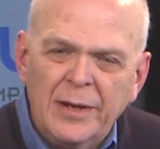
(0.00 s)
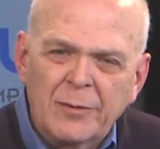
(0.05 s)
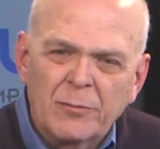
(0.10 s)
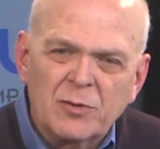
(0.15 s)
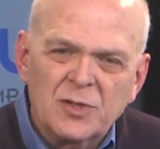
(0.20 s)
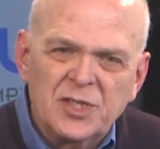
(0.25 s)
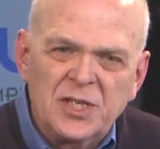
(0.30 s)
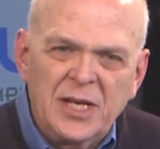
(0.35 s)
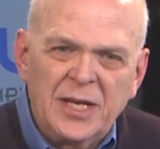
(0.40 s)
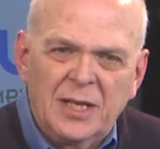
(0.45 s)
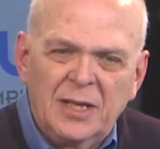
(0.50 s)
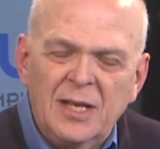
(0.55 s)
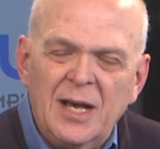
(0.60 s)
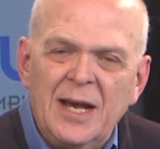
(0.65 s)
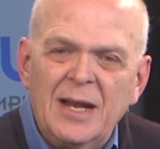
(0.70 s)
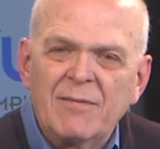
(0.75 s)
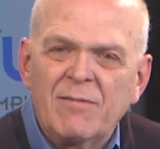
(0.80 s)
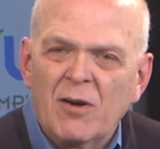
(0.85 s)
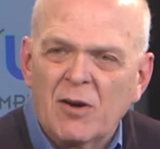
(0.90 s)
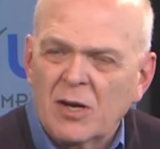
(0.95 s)
We're seeing a
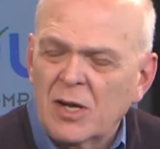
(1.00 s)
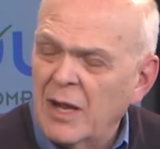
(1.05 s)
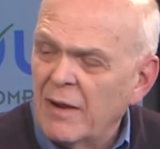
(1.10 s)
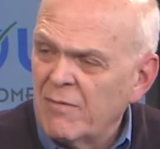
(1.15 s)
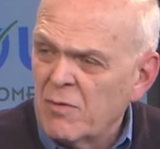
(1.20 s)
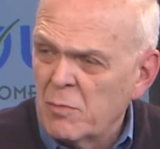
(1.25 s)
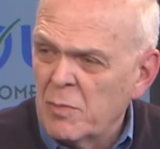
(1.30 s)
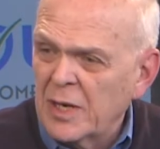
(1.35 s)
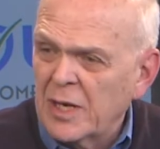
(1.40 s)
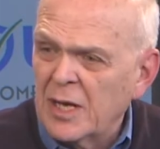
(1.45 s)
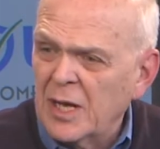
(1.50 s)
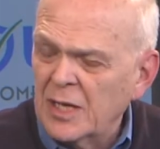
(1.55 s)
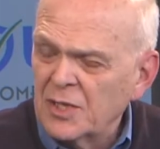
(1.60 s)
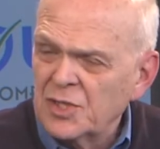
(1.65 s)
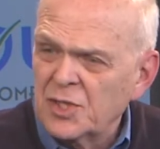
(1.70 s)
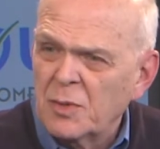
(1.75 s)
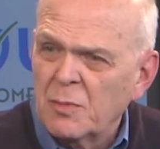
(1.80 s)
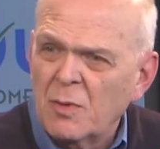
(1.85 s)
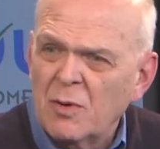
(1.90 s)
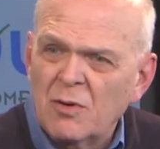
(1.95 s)
lot of our government
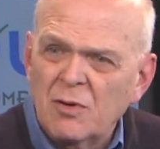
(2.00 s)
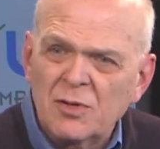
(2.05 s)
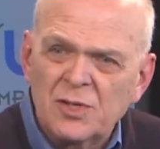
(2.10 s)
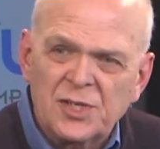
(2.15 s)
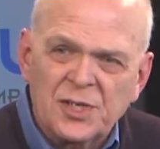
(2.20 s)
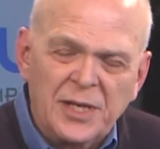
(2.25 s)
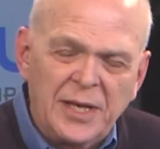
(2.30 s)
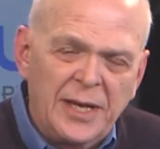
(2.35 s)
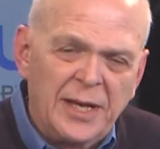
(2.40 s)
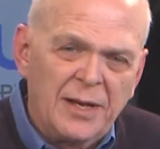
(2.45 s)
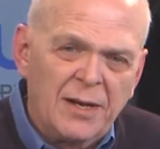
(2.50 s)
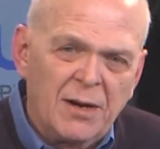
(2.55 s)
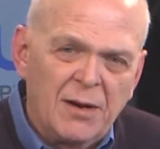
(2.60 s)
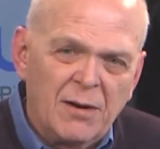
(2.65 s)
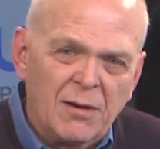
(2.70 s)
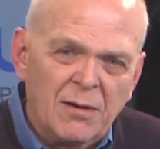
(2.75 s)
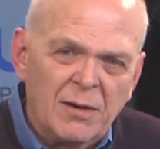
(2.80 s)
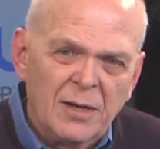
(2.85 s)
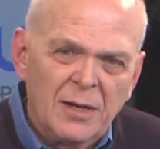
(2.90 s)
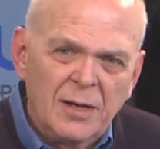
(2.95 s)
customers and
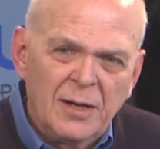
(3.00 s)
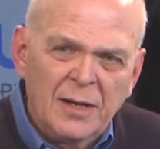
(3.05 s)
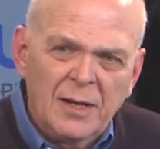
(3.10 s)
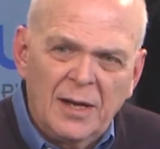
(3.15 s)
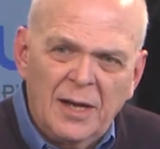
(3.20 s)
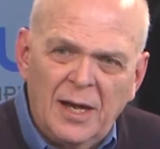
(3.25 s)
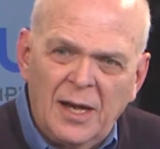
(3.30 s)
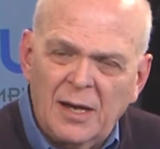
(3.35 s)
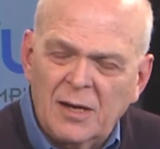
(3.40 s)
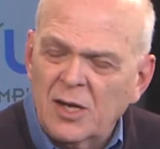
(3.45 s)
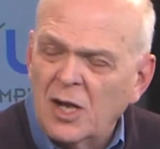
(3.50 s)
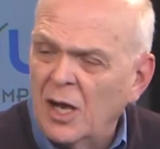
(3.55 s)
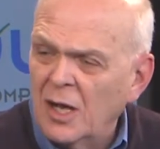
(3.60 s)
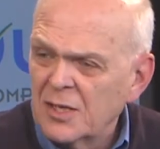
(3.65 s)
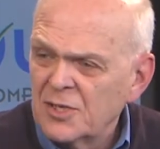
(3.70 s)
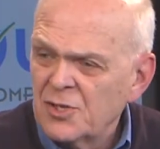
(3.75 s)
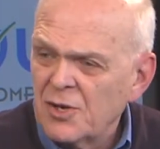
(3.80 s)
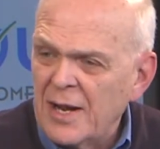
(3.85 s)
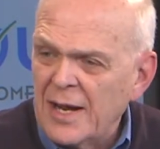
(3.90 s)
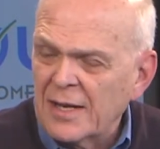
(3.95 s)
our uh,
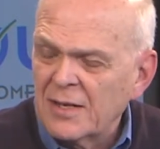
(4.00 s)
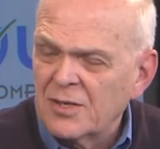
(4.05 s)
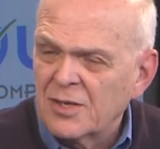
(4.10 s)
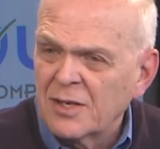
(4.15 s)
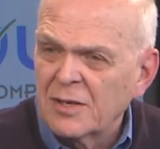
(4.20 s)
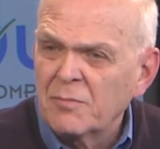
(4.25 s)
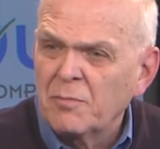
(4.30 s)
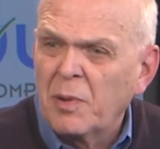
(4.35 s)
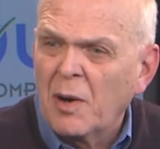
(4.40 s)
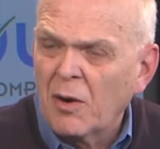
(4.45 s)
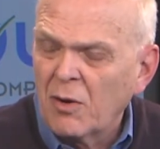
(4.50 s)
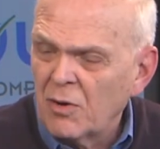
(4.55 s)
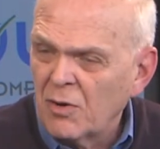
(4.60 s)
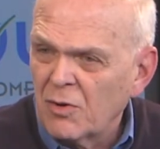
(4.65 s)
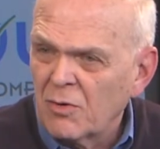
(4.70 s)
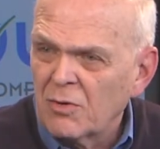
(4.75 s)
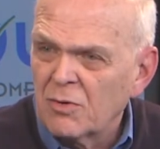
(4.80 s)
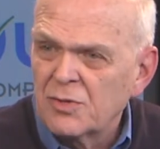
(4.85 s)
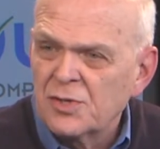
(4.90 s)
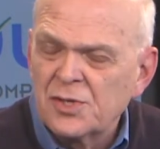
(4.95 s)
contracting
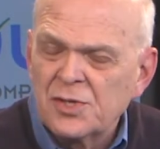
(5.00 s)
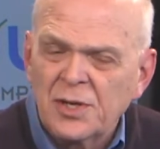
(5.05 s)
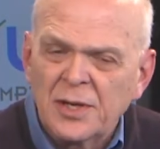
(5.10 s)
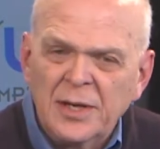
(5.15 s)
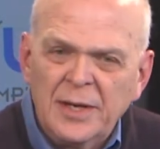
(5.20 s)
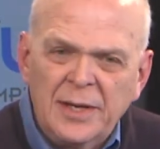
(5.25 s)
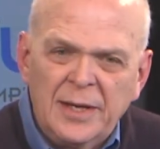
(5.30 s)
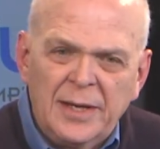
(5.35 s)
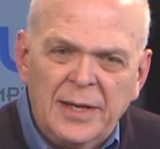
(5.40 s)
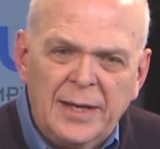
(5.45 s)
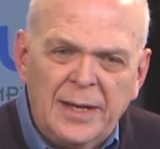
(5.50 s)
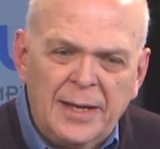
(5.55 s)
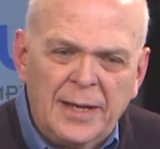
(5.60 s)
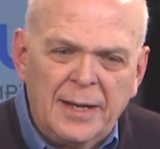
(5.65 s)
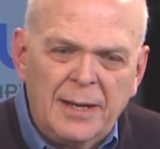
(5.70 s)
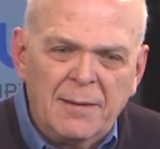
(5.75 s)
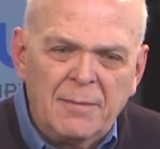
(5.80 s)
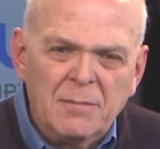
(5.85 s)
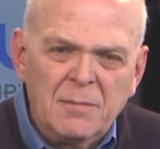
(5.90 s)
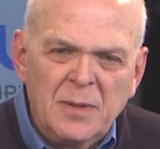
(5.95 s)
partners
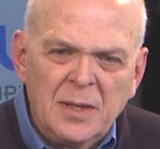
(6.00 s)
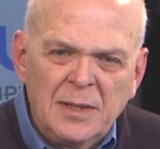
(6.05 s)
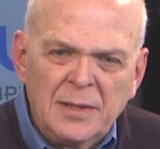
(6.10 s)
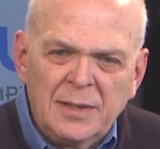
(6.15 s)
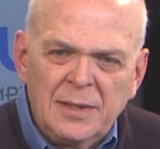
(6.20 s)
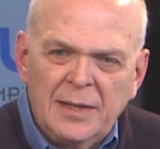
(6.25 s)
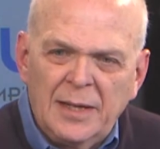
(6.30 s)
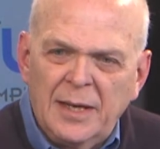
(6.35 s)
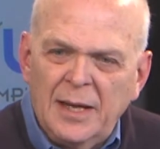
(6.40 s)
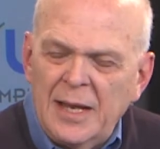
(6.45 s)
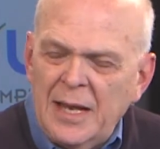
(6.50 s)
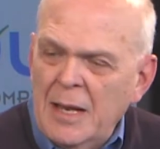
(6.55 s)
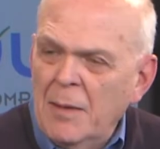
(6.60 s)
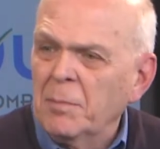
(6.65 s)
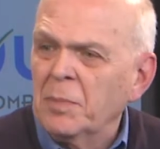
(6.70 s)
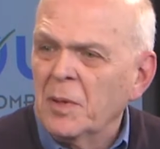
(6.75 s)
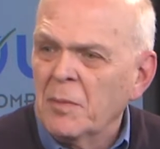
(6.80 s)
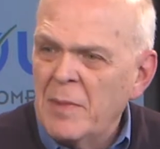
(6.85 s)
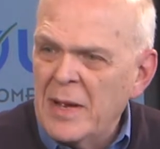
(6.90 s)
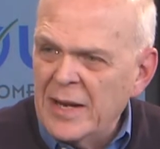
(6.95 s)
um, Uh,
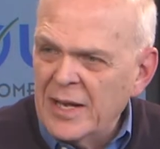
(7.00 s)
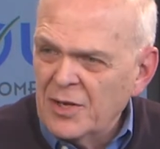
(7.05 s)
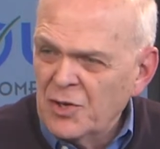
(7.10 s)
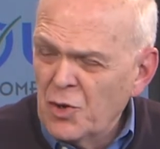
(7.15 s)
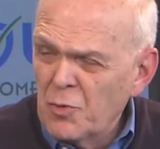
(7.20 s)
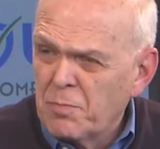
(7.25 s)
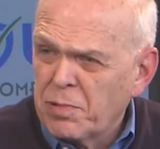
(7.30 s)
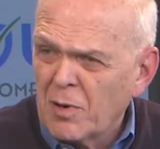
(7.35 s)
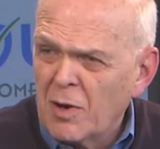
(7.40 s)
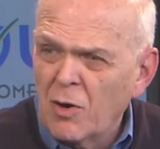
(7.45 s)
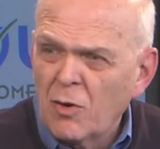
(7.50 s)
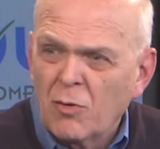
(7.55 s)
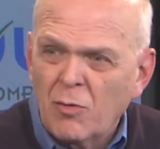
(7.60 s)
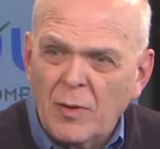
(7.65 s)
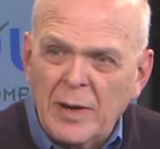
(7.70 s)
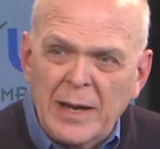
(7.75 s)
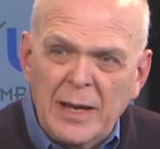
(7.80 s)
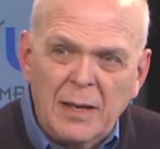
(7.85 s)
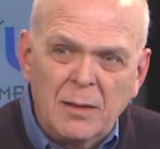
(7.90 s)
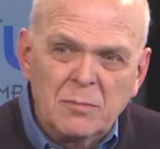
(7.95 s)
implementing new
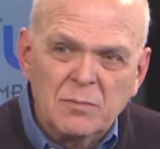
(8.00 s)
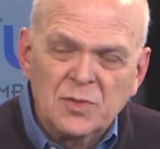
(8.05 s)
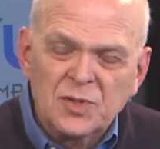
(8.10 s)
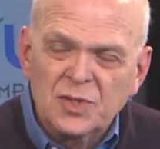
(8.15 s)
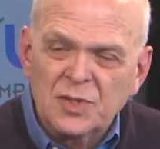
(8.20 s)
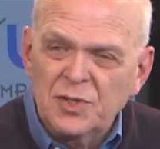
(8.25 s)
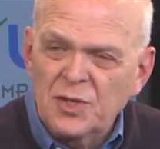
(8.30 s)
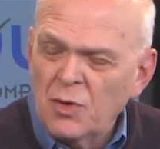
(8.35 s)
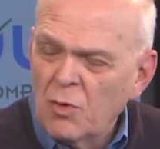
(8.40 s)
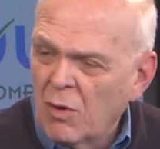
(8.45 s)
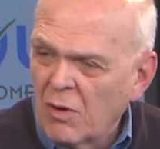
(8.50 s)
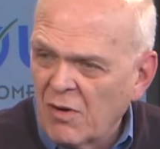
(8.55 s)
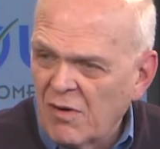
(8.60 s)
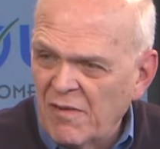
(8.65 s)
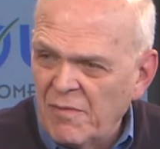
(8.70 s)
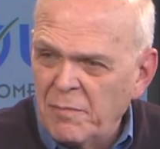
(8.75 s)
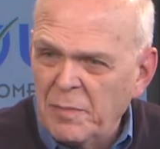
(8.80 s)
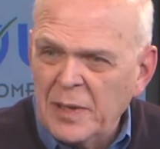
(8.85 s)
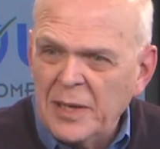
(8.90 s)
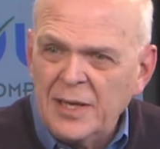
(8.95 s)
programs, new
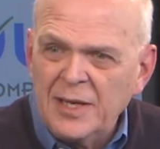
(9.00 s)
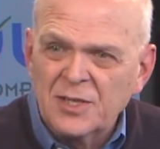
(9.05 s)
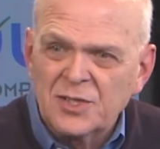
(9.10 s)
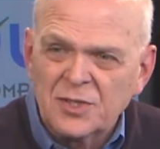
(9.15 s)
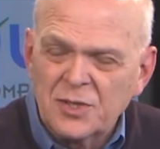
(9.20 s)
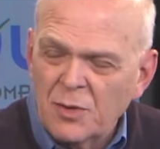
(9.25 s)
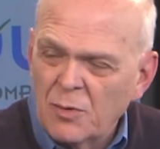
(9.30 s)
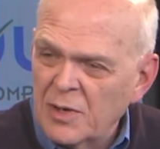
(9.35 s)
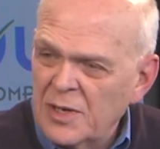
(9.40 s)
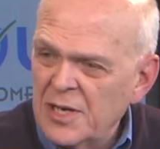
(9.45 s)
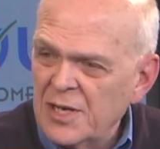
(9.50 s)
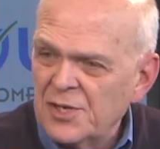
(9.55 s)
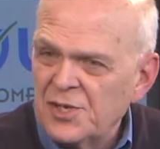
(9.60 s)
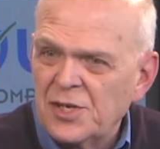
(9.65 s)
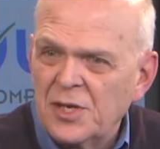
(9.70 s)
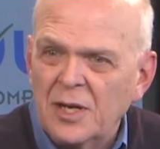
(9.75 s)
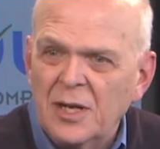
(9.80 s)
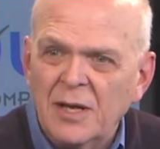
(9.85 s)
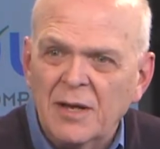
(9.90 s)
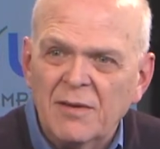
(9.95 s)
R F Ps, new
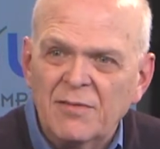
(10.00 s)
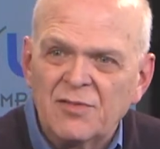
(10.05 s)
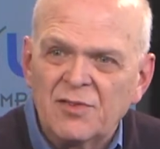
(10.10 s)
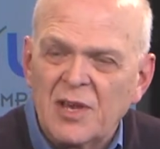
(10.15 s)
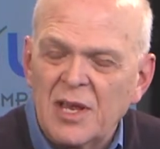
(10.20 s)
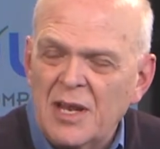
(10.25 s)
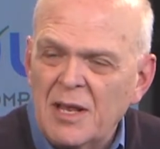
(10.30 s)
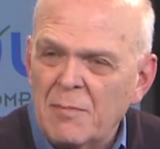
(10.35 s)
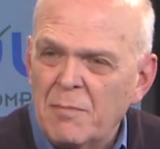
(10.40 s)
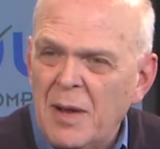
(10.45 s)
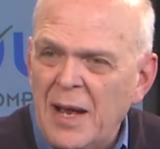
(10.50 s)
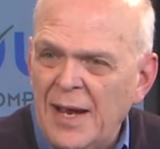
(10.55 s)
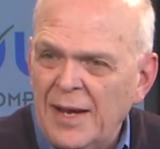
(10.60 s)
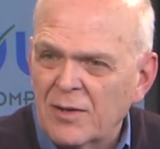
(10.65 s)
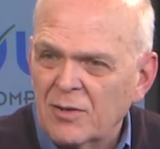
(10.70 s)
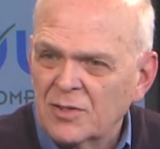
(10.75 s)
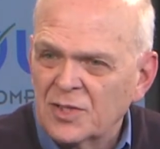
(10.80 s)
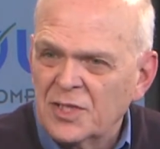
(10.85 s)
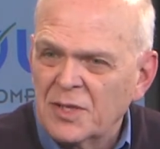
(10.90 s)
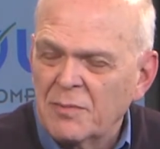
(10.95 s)
initiatives, getting
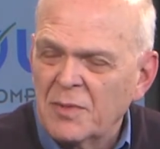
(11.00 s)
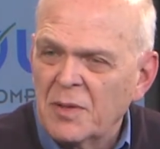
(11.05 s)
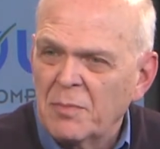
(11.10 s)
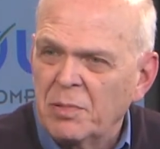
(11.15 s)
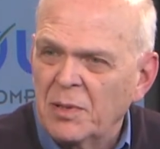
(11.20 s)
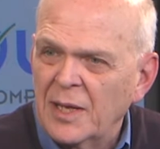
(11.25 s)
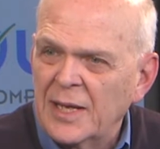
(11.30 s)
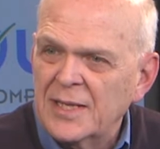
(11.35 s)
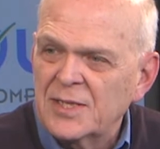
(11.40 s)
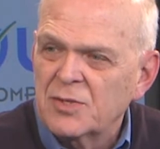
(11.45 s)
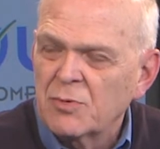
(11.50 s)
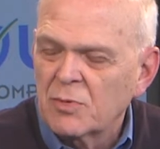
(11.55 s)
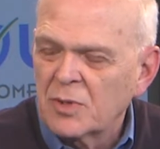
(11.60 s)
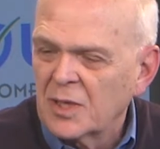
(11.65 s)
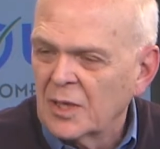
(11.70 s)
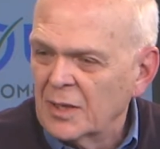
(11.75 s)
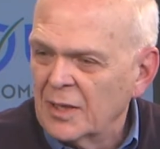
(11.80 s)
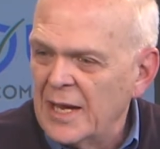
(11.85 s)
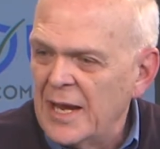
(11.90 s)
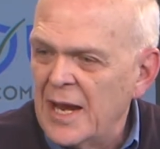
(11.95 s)
back on some of the plans that were
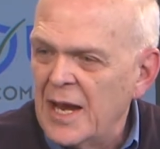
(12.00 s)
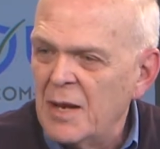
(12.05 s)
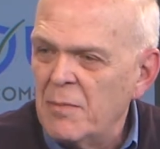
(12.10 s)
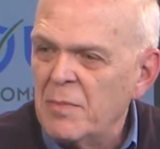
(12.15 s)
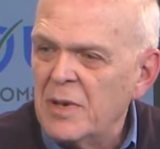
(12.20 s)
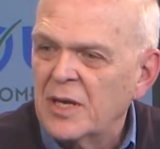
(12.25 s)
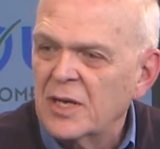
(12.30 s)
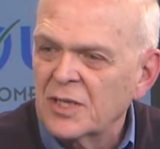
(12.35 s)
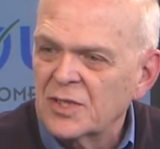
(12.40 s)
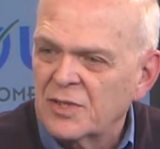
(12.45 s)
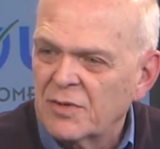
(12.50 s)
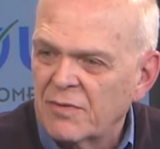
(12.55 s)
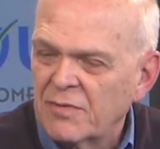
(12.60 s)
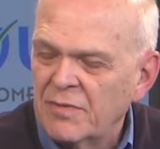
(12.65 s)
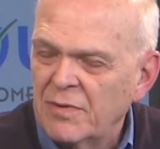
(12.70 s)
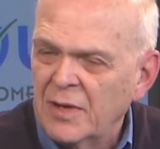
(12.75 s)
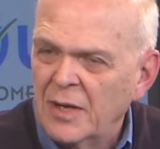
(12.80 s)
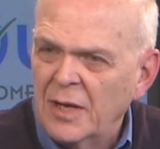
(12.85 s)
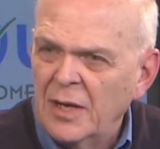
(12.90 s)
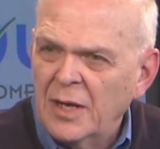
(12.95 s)
delayed because
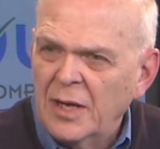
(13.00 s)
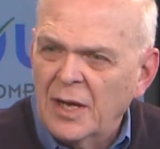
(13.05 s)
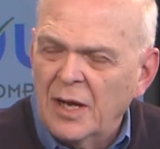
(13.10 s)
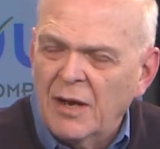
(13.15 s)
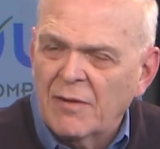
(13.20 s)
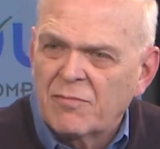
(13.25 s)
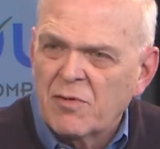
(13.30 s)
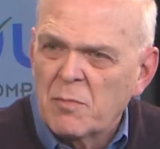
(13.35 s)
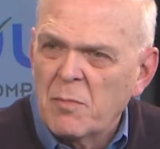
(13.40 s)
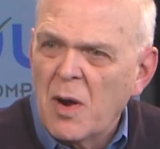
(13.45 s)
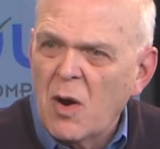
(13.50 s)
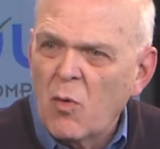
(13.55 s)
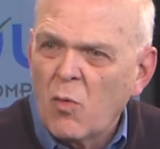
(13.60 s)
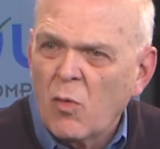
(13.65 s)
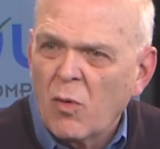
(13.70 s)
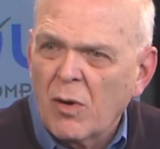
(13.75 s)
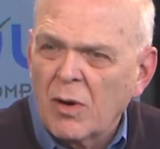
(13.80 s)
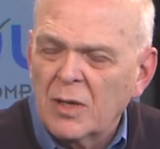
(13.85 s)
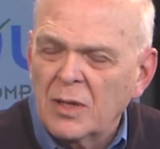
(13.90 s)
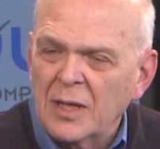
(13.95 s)
of, of remote
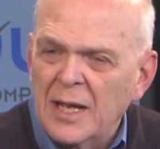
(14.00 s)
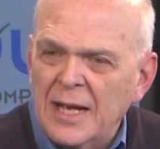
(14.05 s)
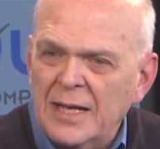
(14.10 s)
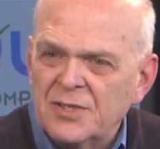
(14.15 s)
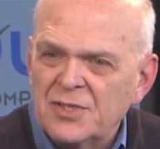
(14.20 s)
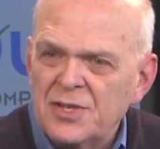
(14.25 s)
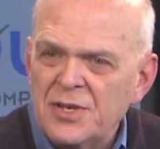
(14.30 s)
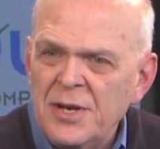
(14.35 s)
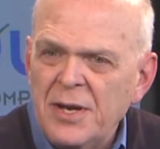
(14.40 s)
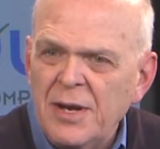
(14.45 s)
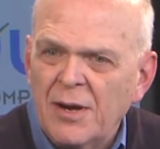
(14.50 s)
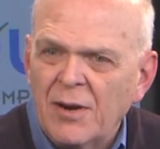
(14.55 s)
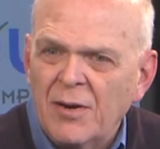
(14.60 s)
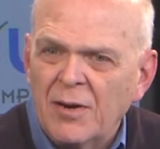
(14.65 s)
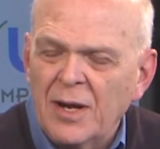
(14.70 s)
work last year.